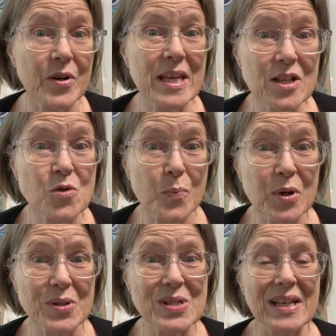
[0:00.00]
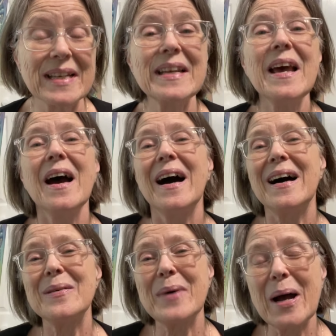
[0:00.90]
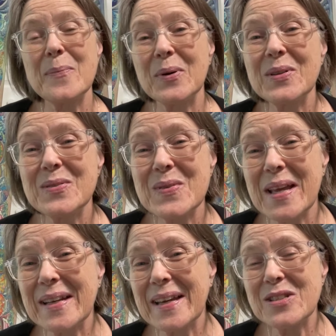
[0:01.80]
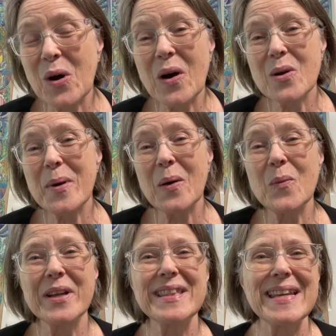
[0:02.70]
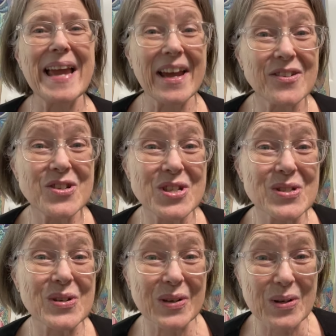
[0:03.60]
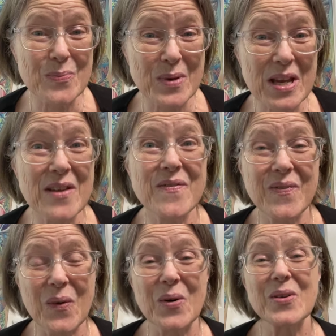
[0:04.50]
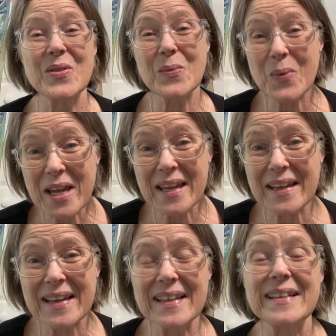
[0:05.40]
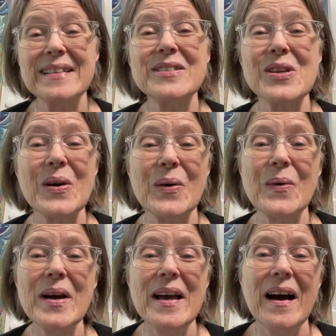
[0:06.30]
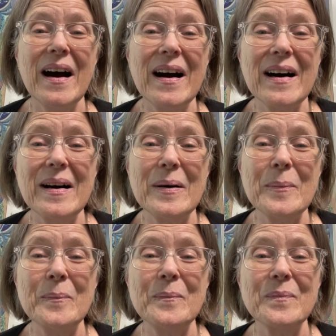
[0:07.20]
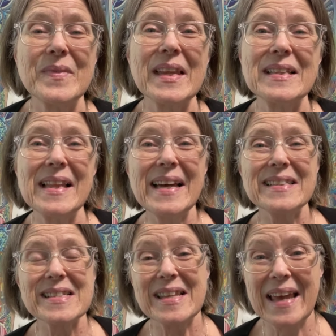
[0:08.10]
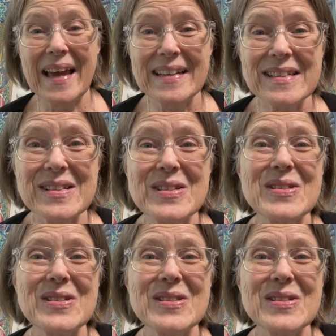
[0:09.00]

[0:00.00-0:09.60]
for each person. I pull out and I talk about what the energies are going to be for the week. And so let's get